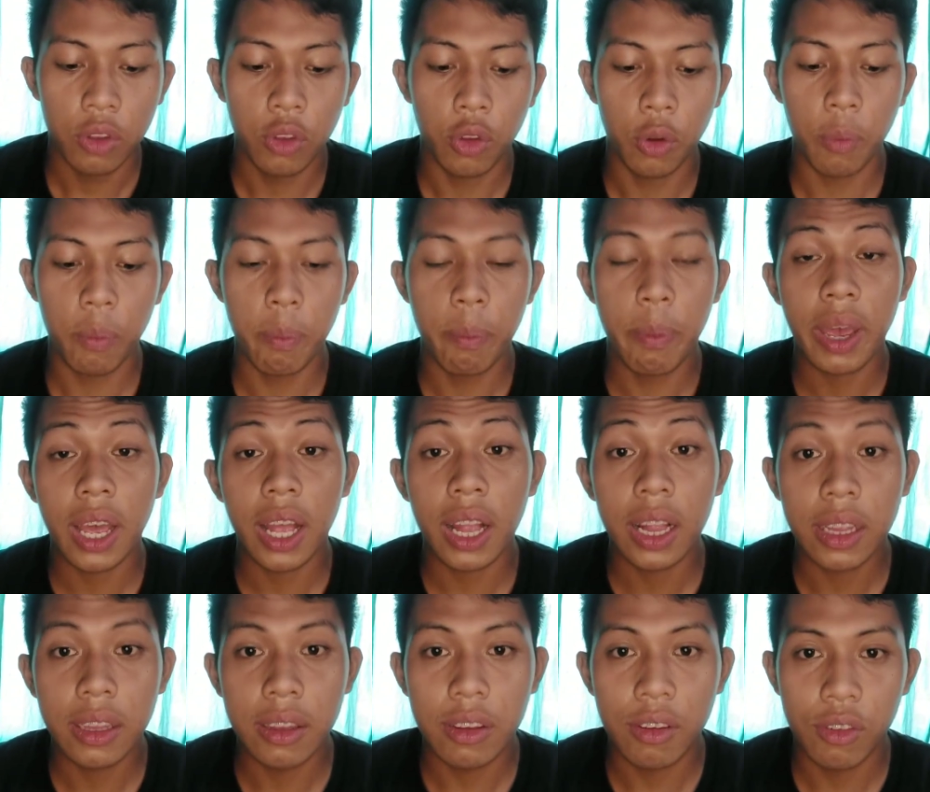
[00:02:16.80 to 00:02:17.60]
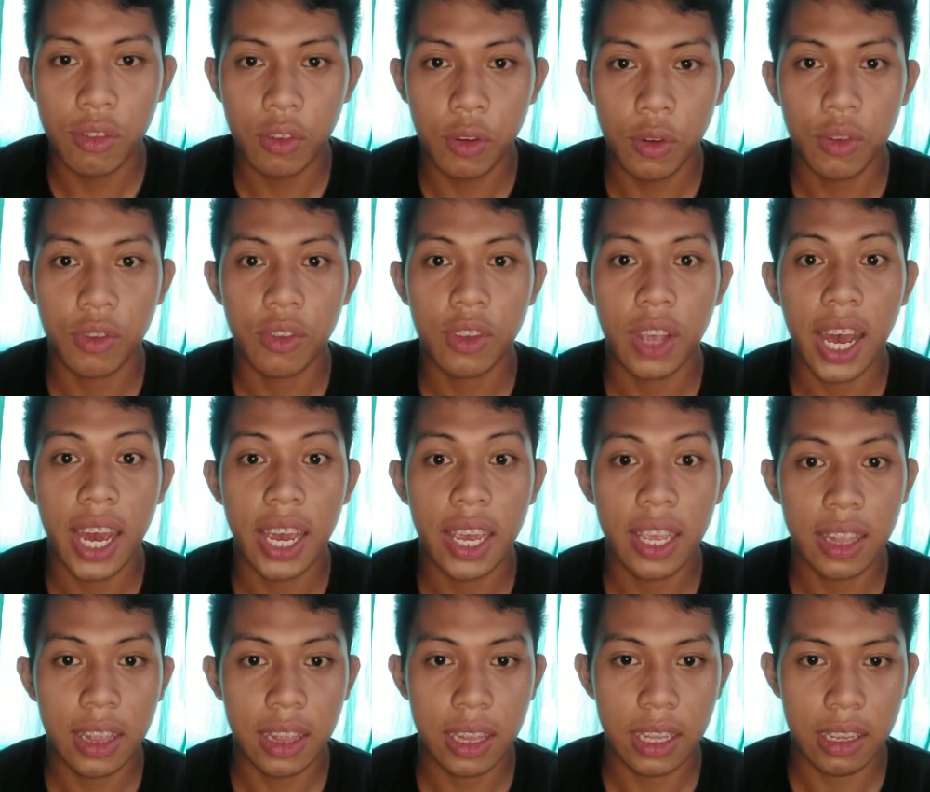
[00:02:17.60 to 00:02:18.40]
to build
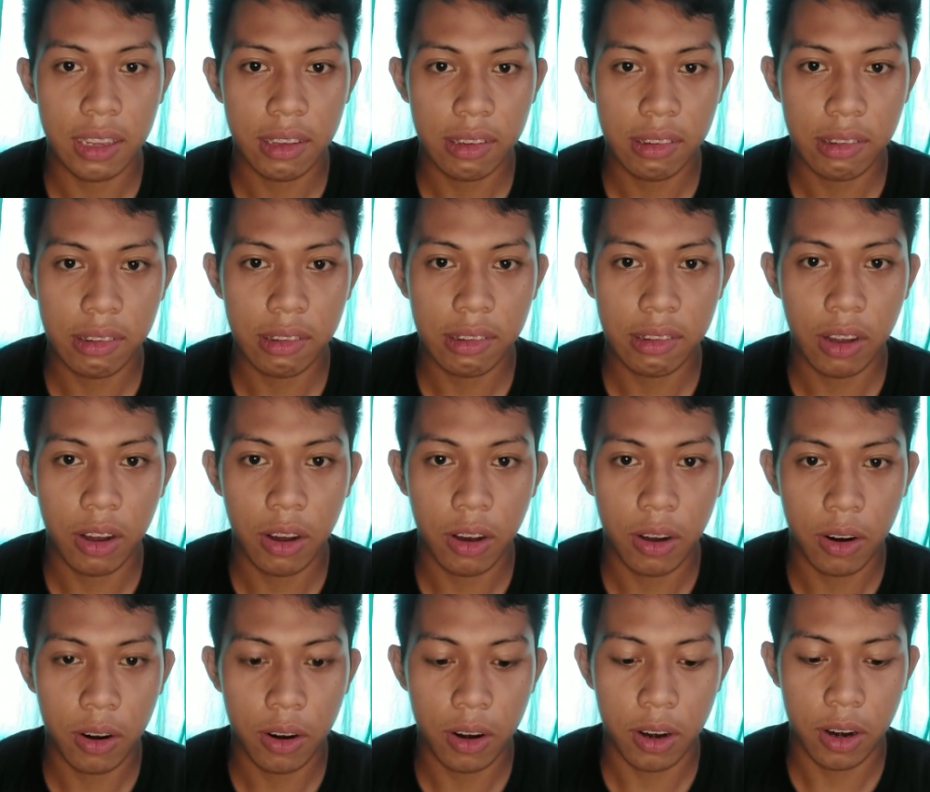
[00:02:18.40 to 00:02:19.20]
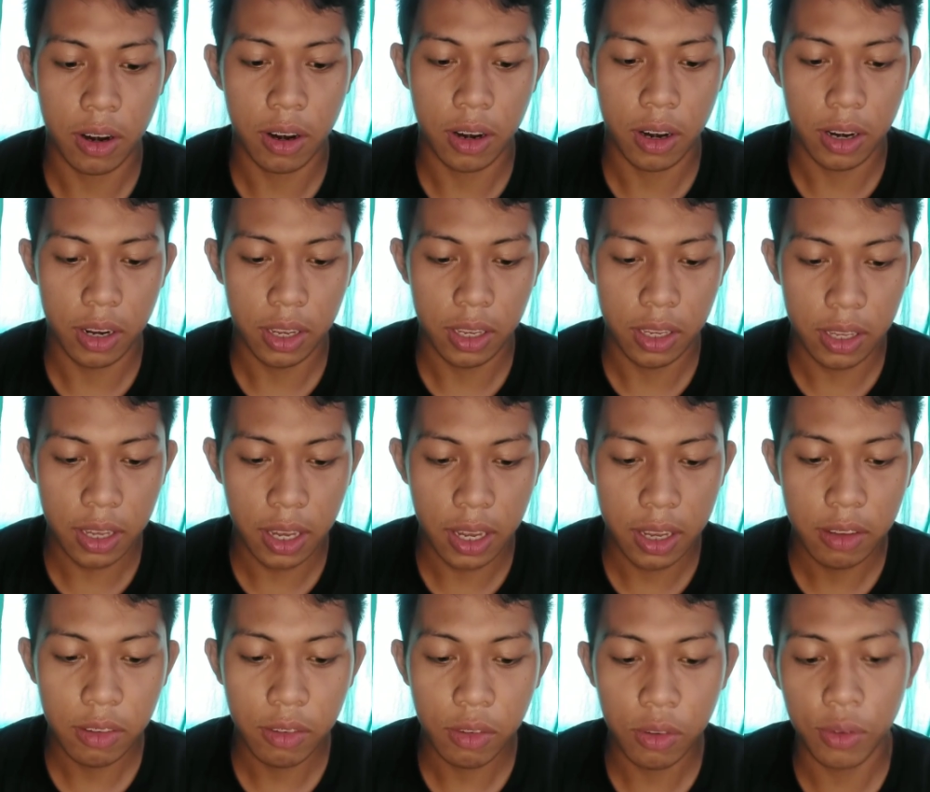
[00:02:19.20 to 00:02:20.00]
societies, or
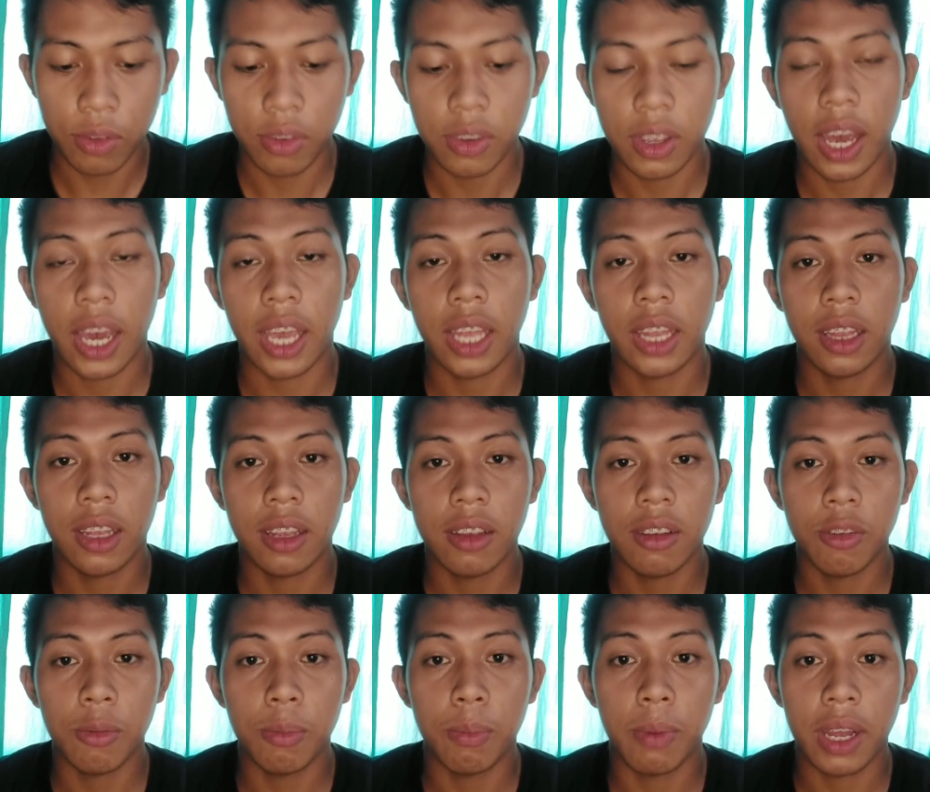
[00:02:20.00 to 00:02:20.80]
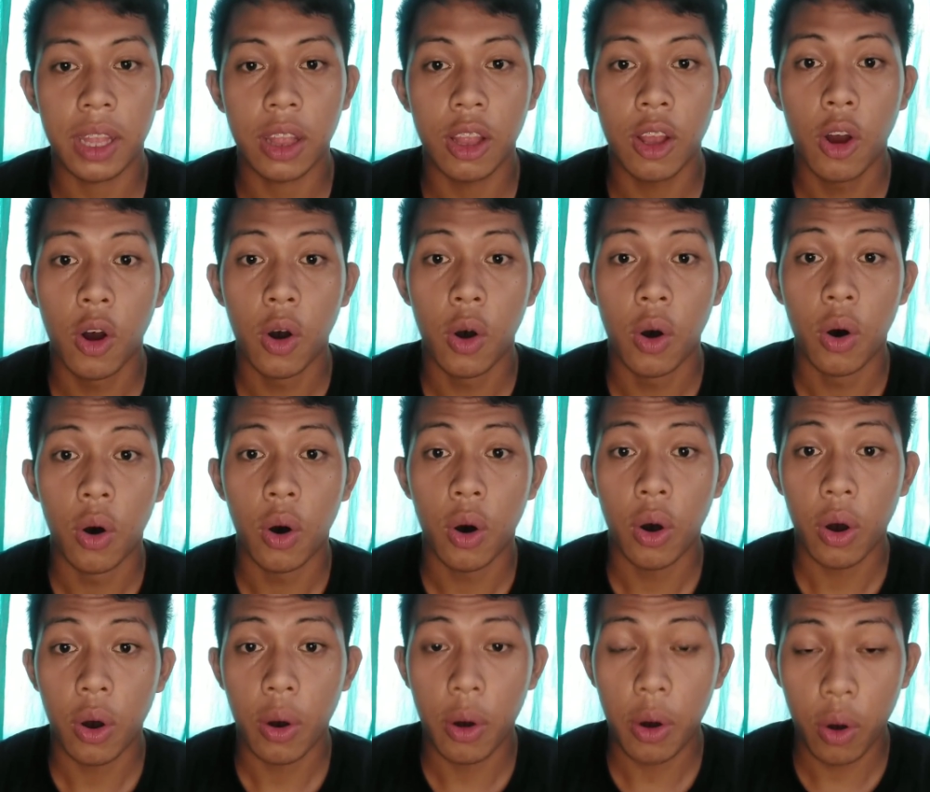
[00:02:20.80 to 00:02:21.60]
yes, societies, but
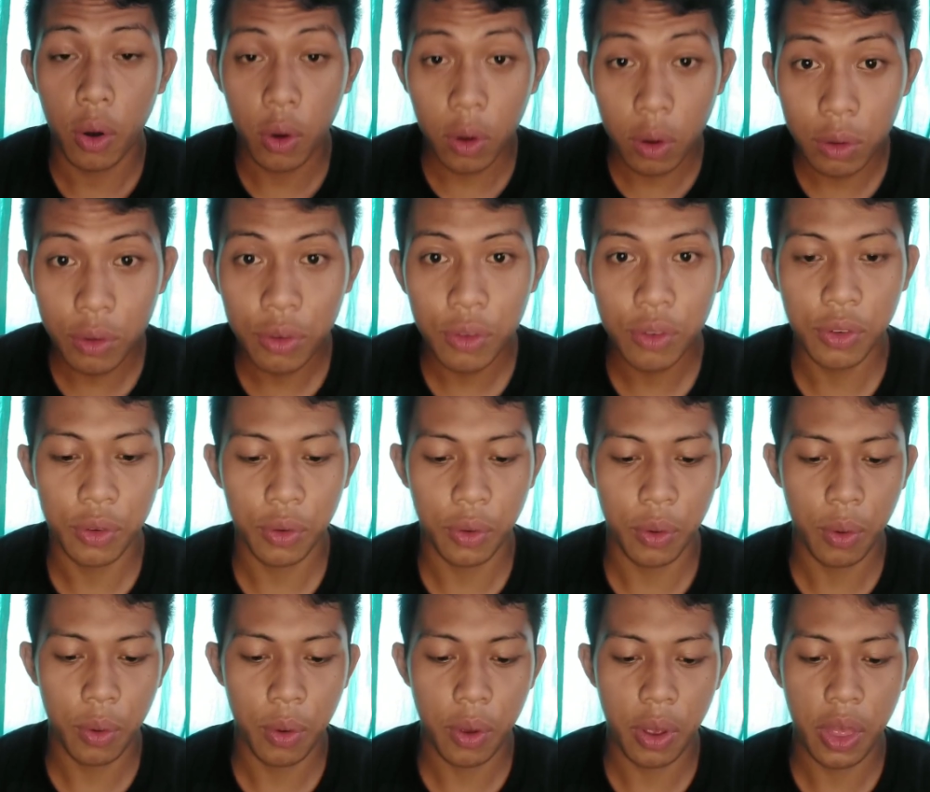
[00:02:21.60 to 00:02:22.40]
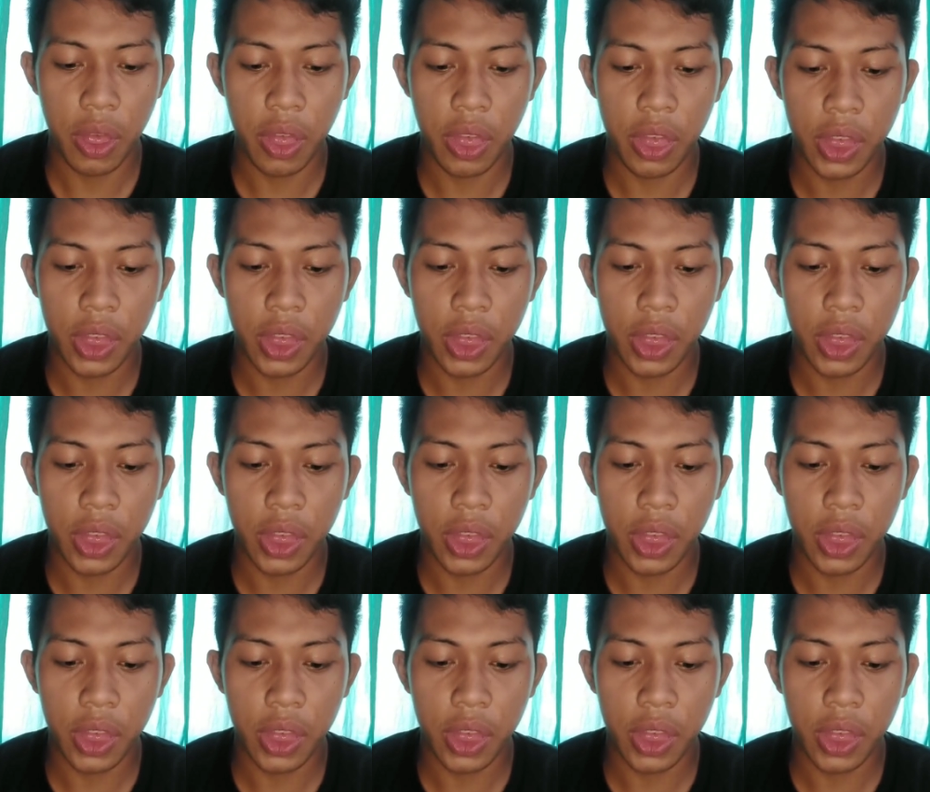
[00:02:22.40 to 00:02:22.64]
also